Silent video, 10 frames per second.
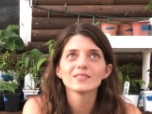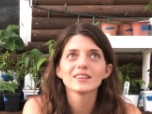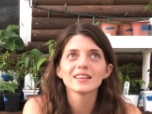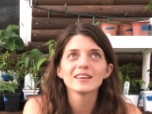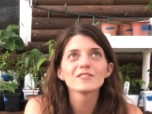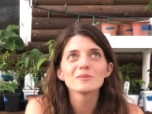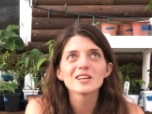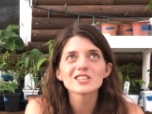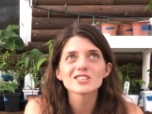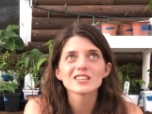the
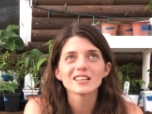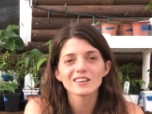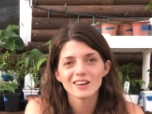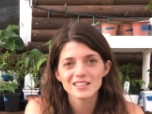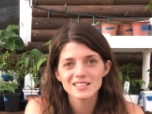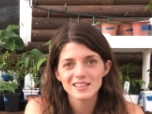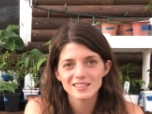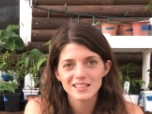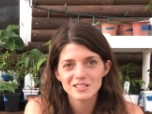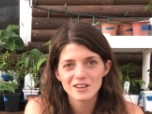information and content
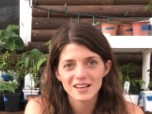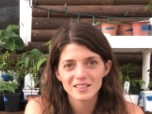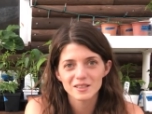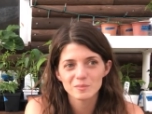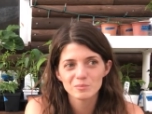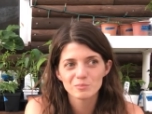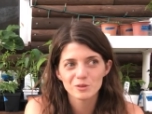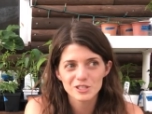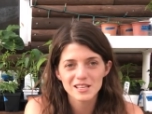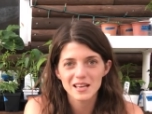that I try to
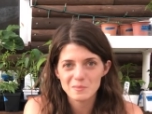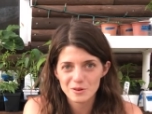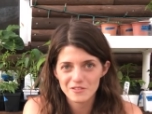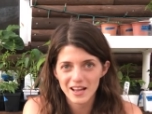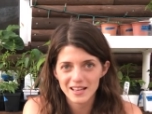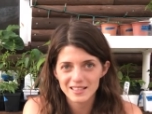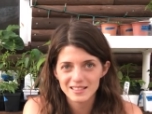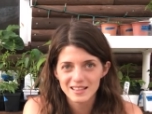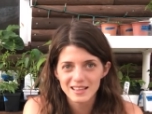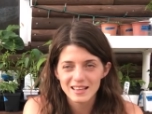present and provide
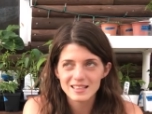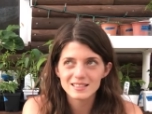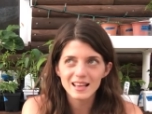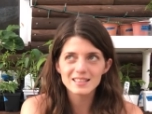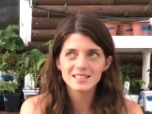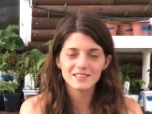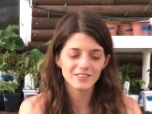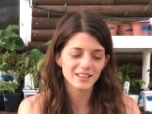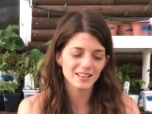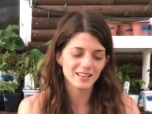is less of
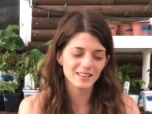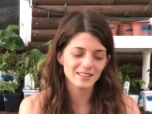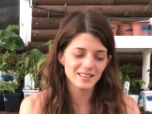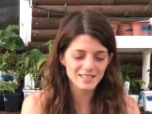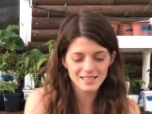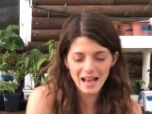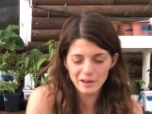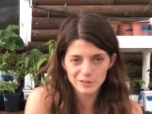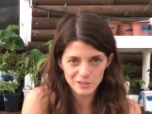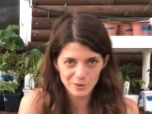a this is
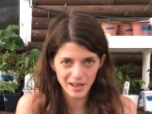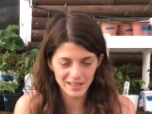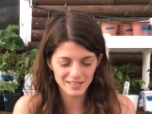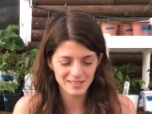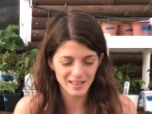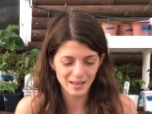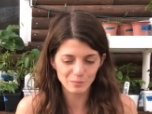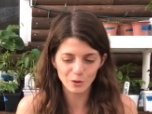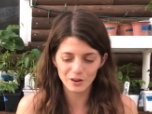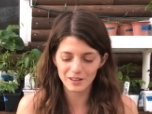how to do X and
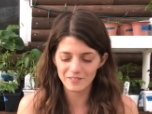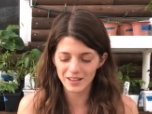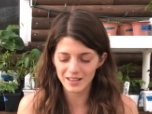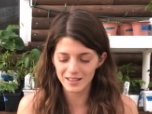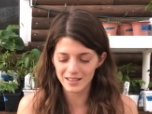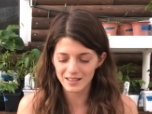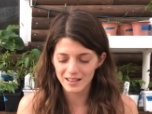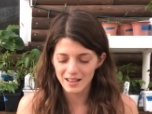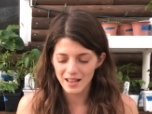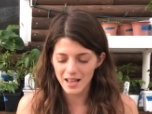more of a
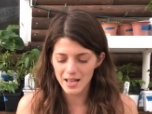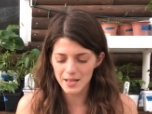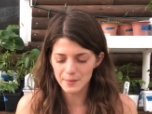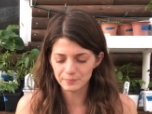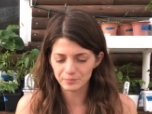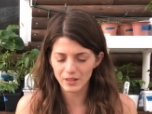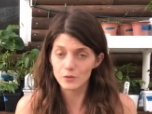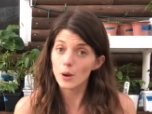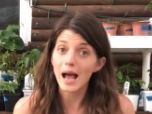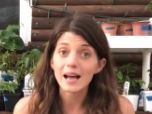um, if
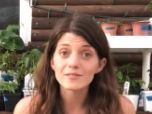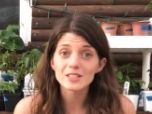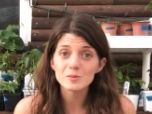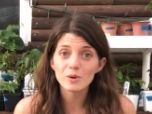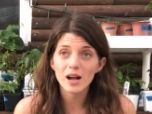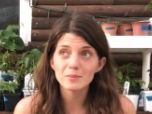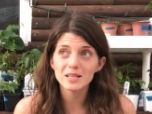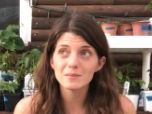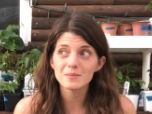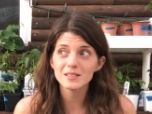you have this
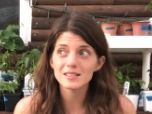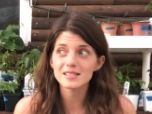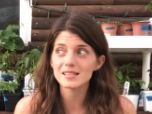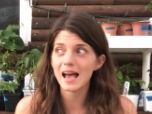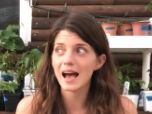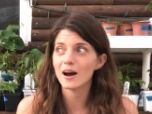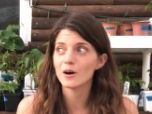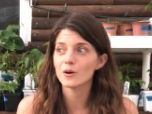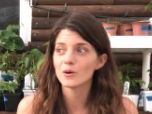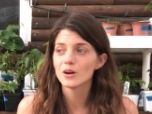problem, this is
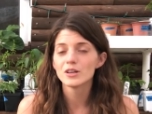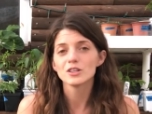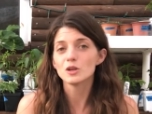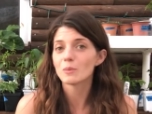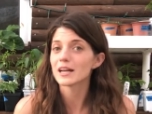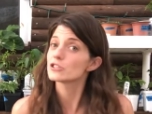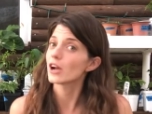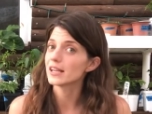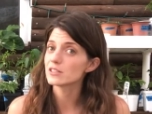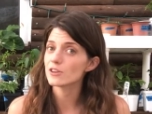how you might
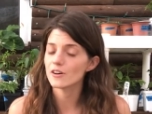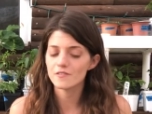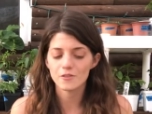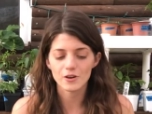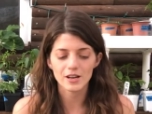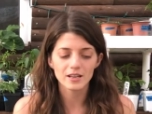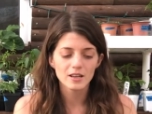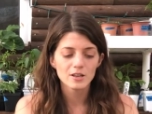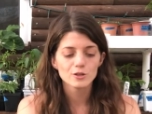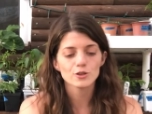try and solve for it.
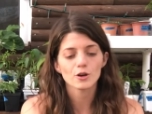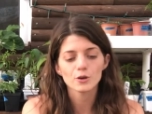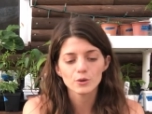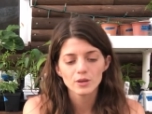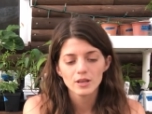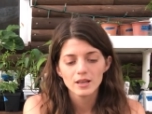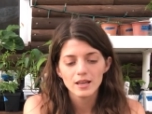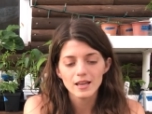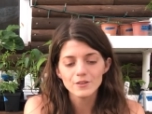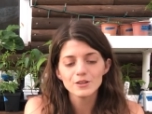So
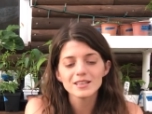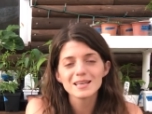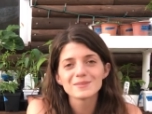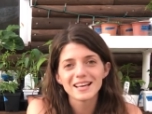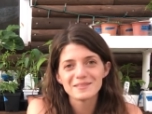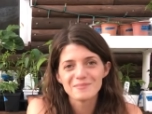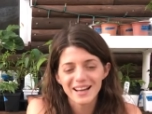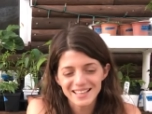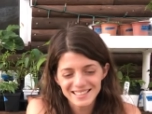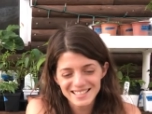if you can keep that in
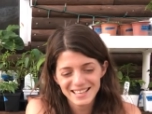mind